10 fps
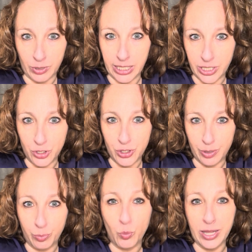
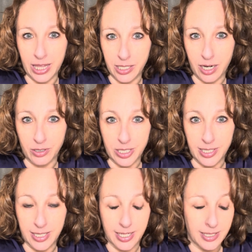relationship with a
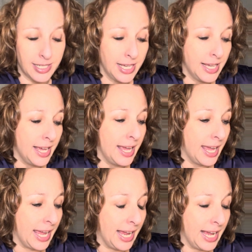narcissist.
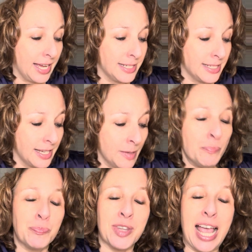And
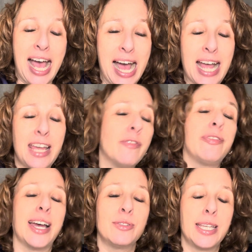I have
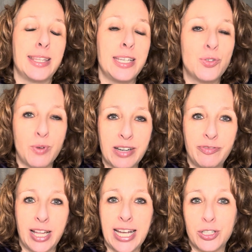found that these red
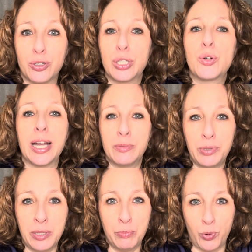flags are
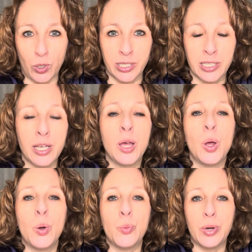incredibly important
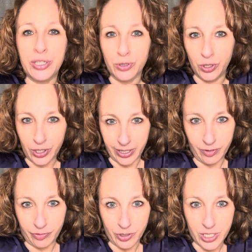when you're looking
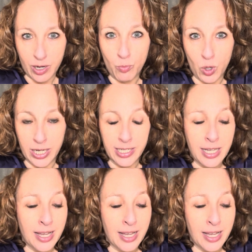for someone.